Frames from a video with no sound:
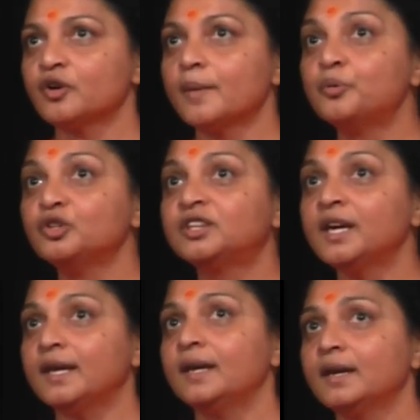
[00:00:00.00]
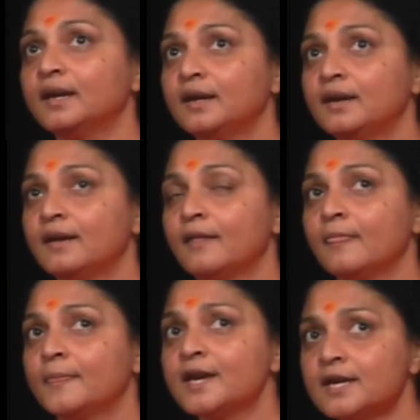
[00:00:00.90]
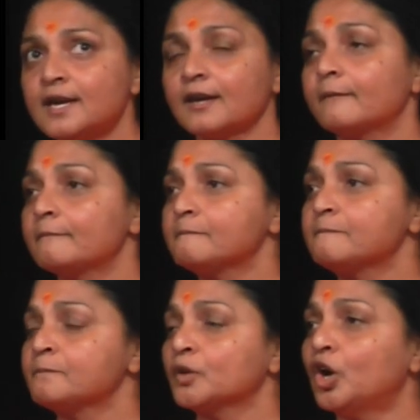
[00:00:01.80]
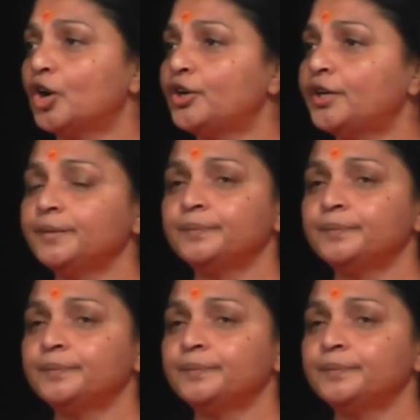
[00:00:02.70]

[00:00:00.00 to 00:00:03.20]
buddhi, thinking, or